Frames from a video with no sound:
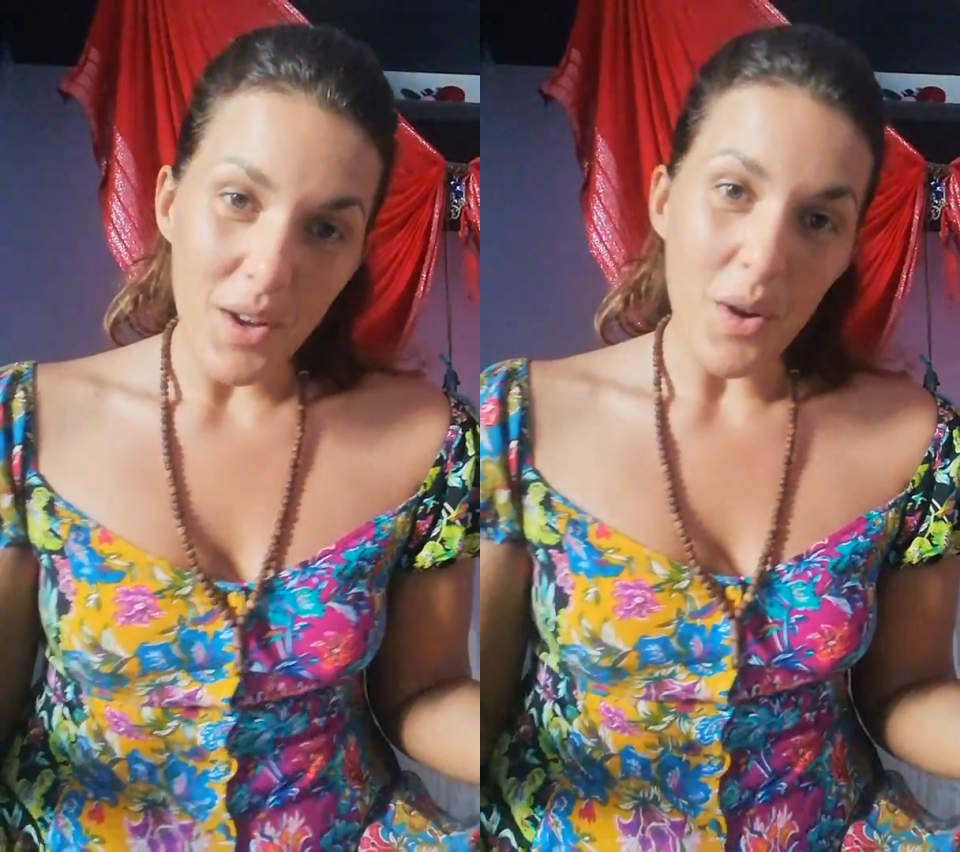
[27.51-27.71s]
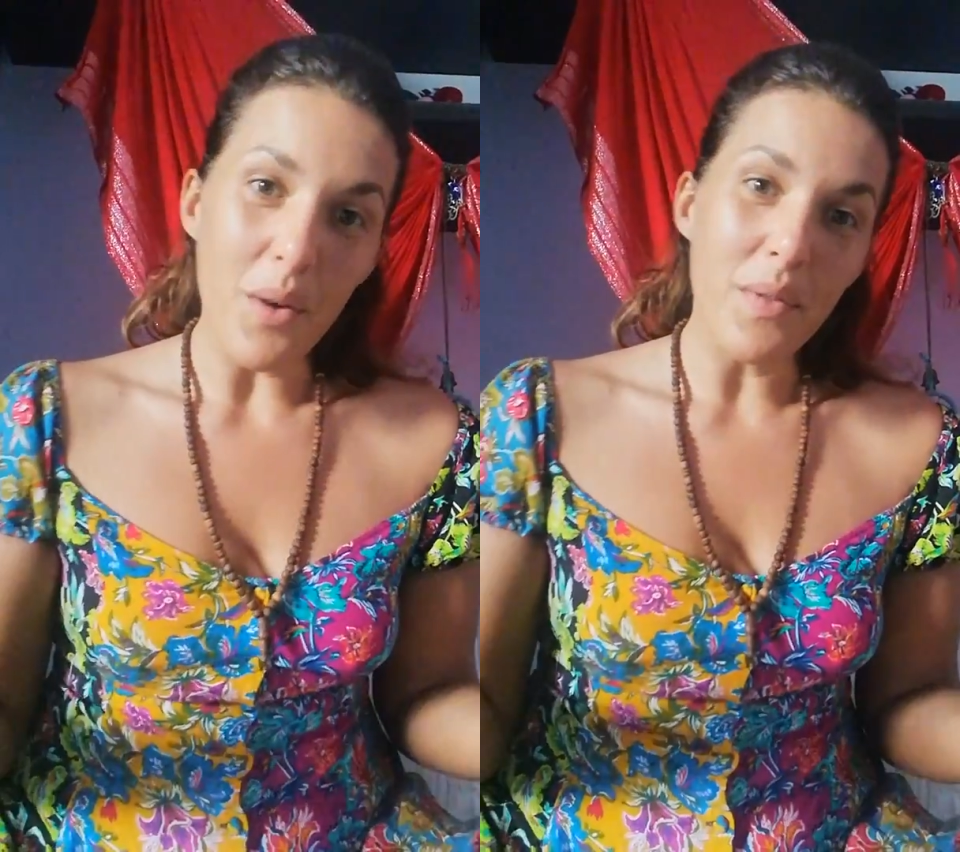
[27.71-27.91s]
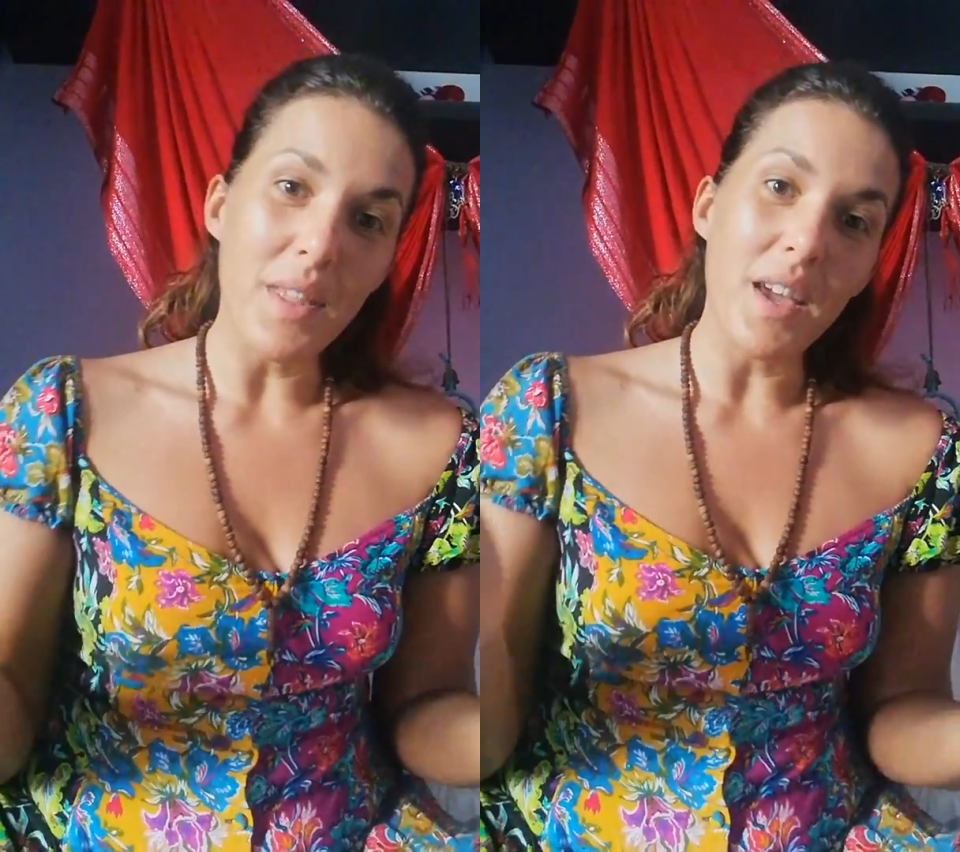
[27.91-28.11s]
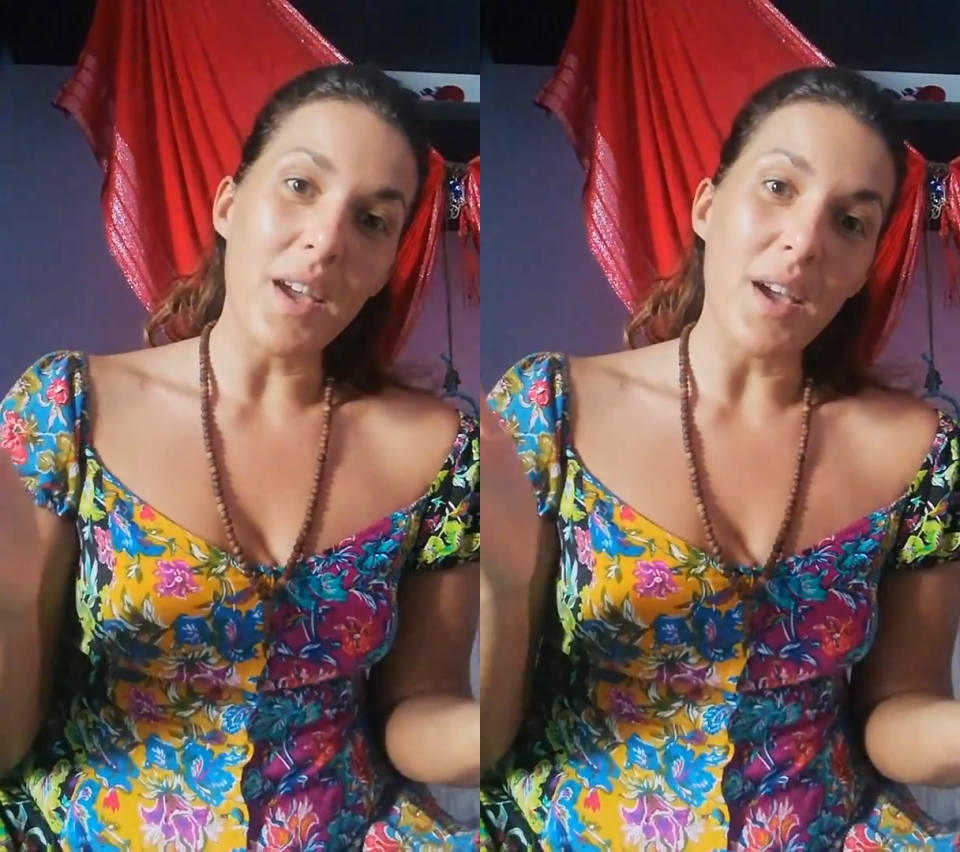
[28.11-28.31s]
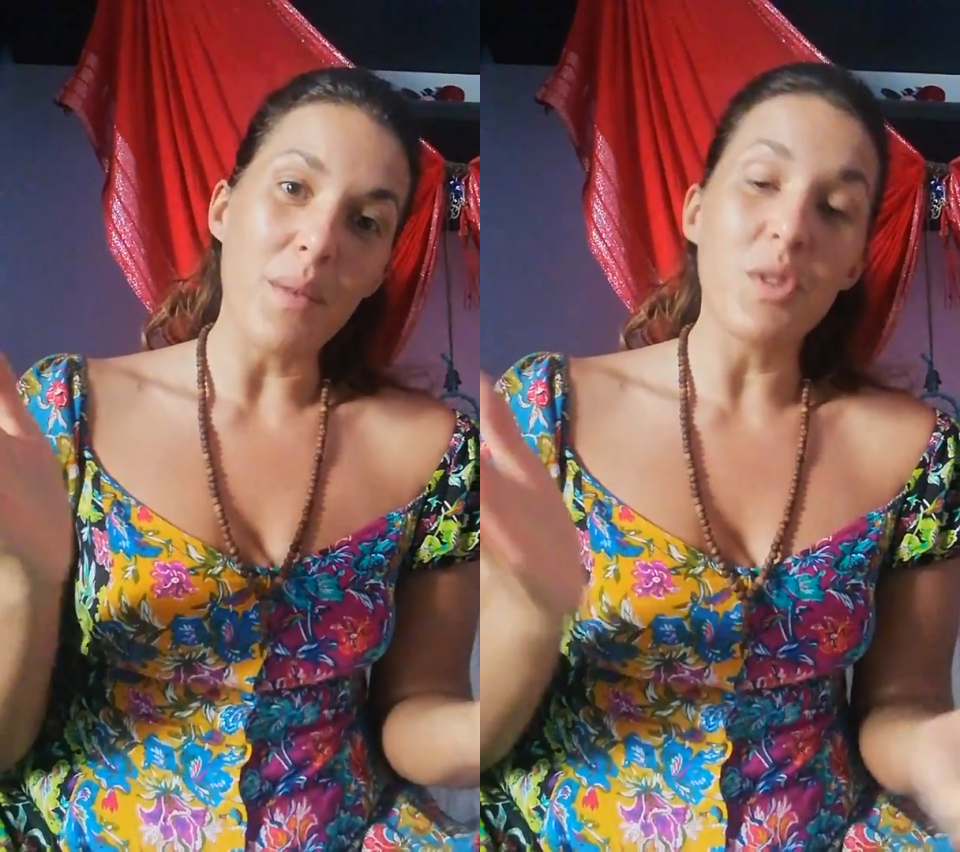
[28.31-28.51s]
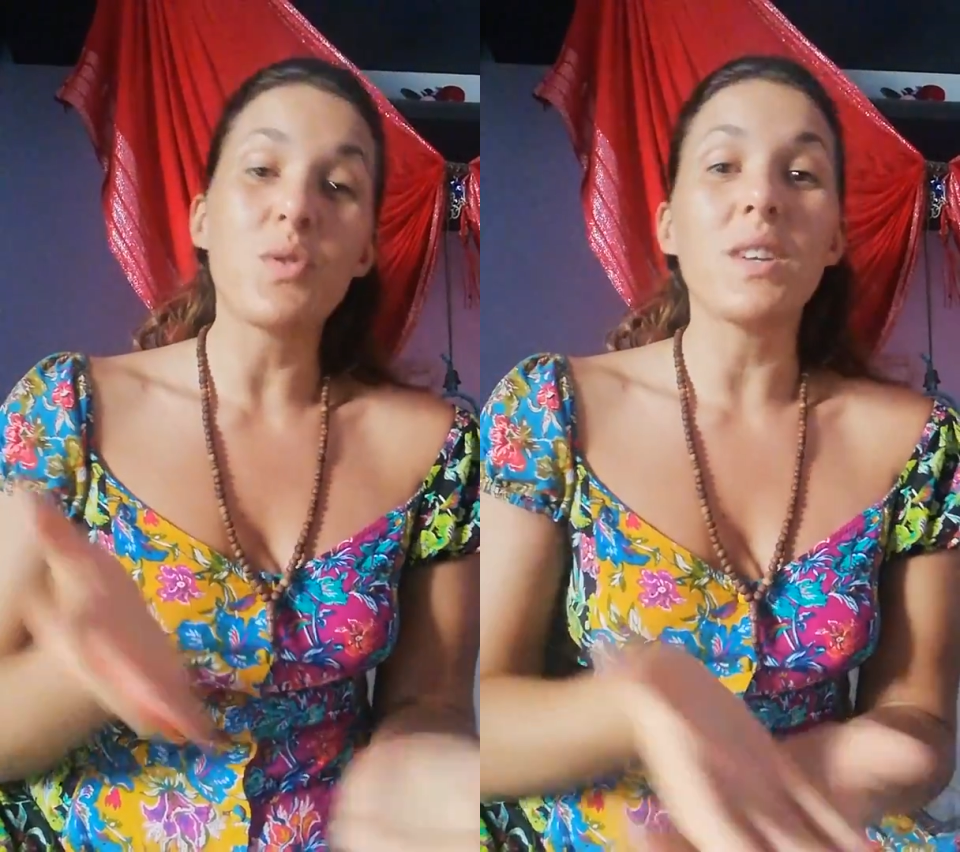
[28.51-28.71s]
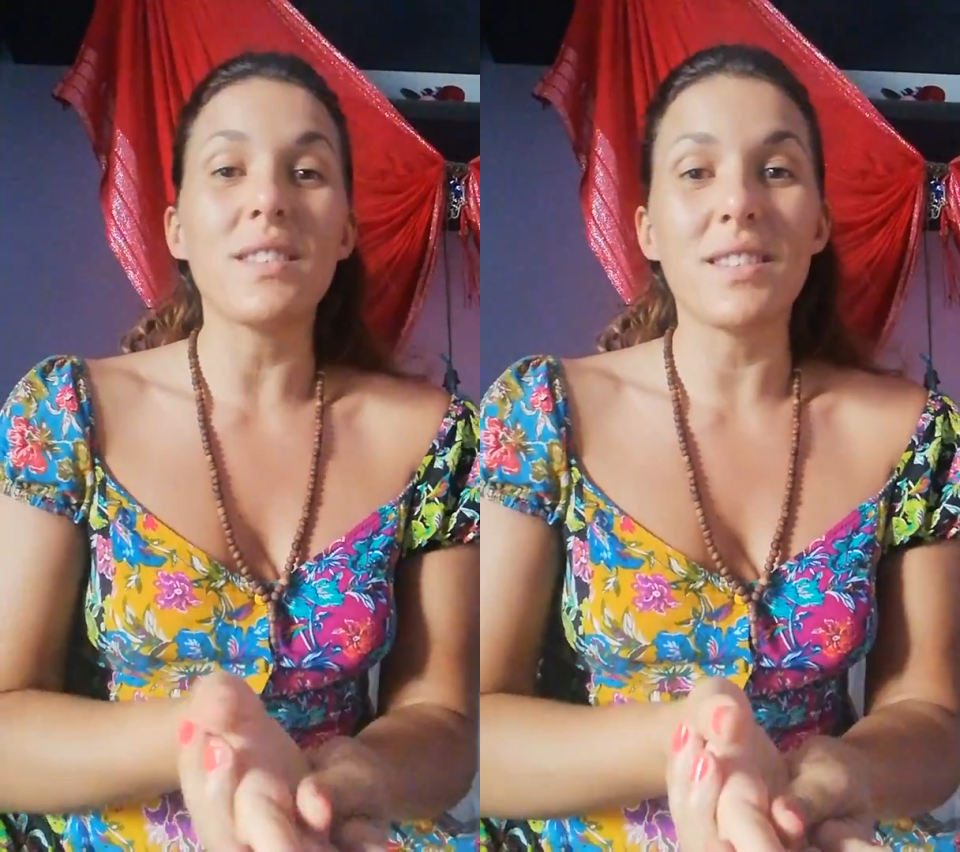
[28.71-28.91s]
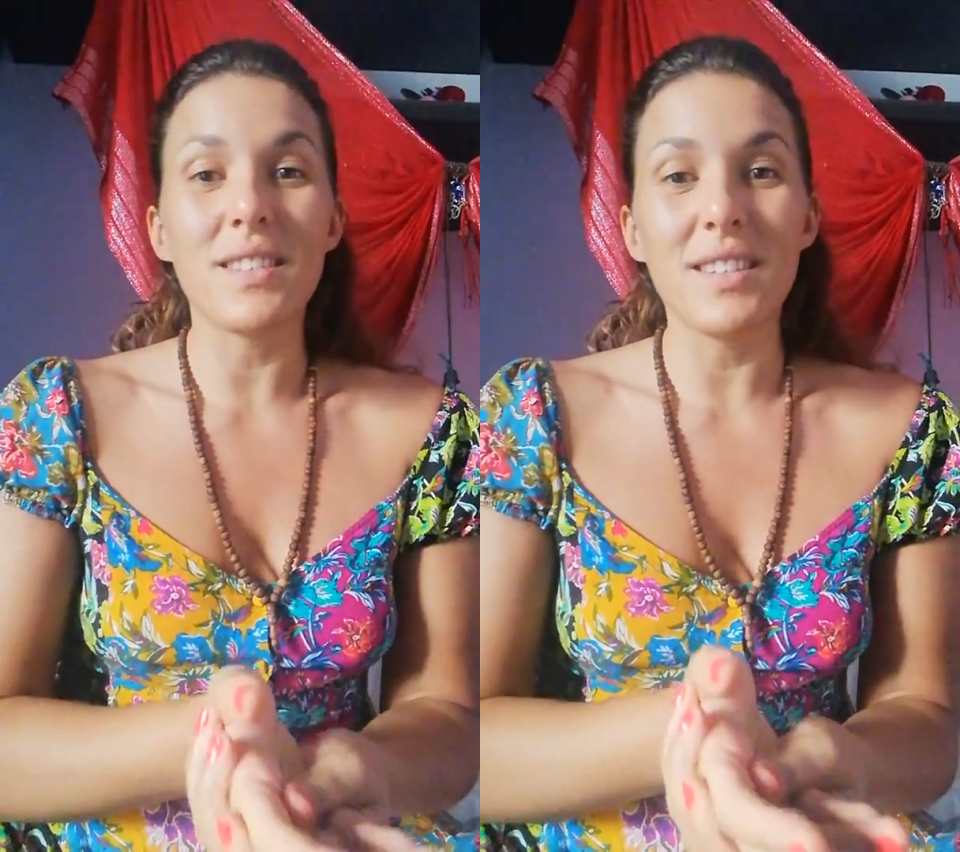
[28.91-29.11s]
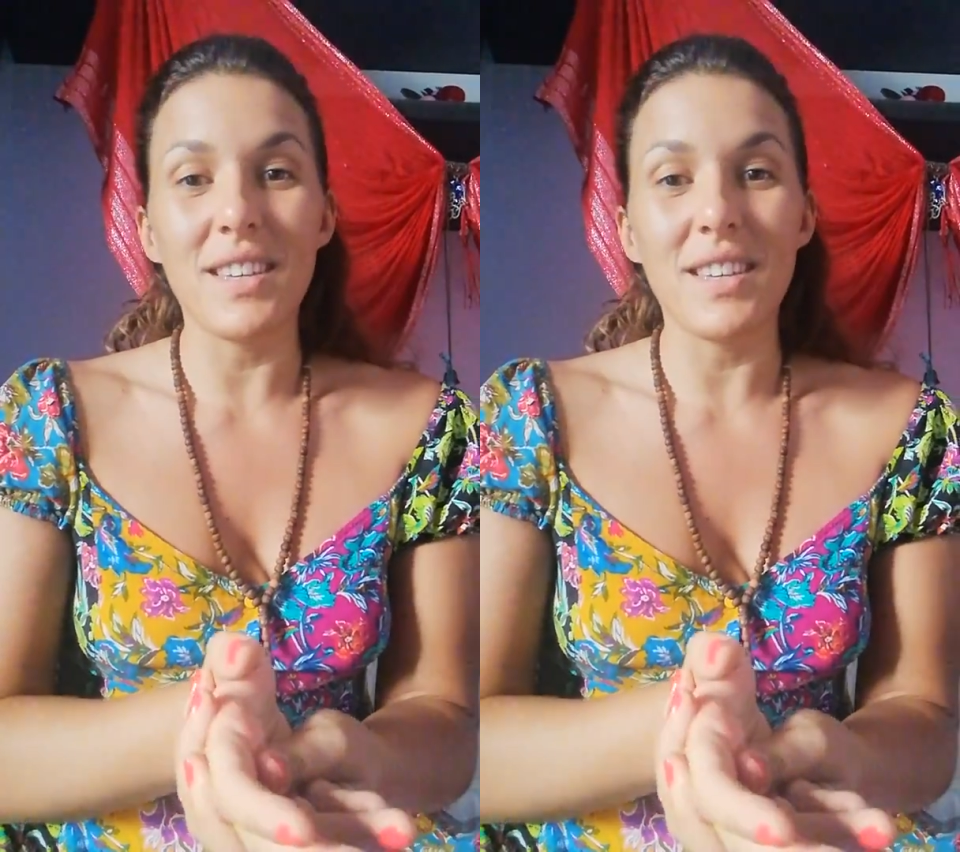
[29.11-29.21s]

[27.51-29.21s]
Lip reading: of the retreats